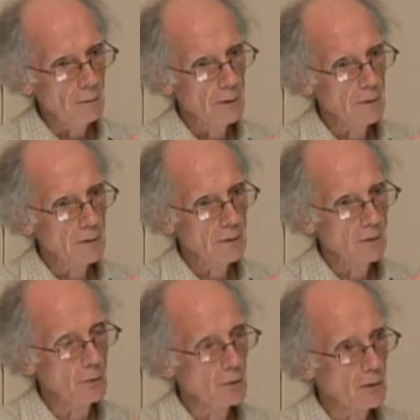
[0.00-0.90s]
there's
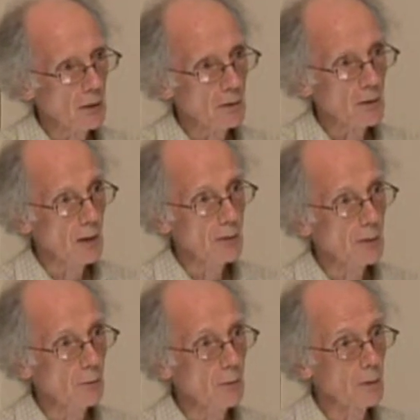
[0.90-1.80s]
this huge contrast
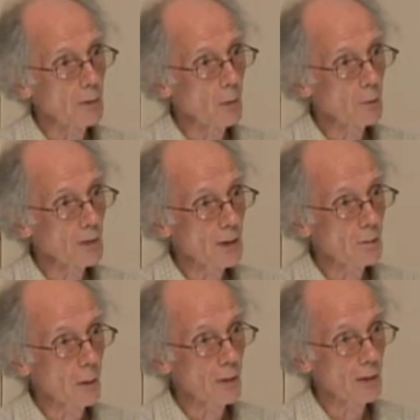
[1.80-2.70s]
of an enormously
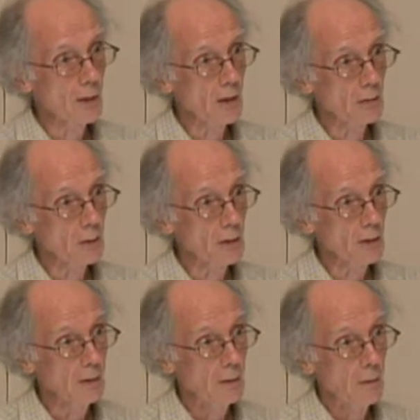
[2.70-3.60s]
wealthy country
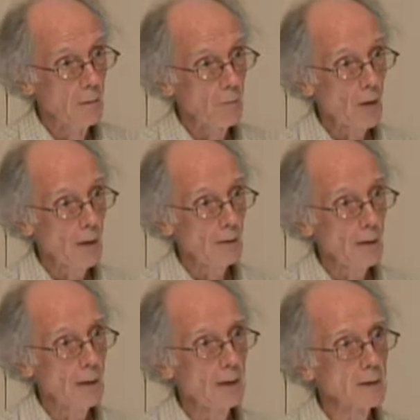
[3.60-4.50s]
that
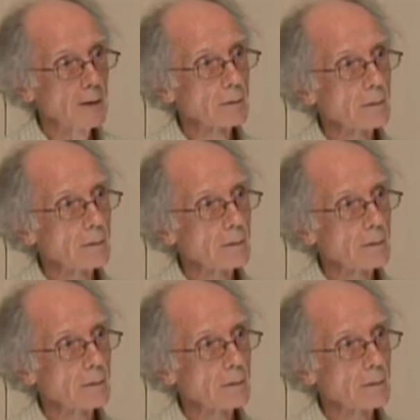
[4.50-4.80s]
is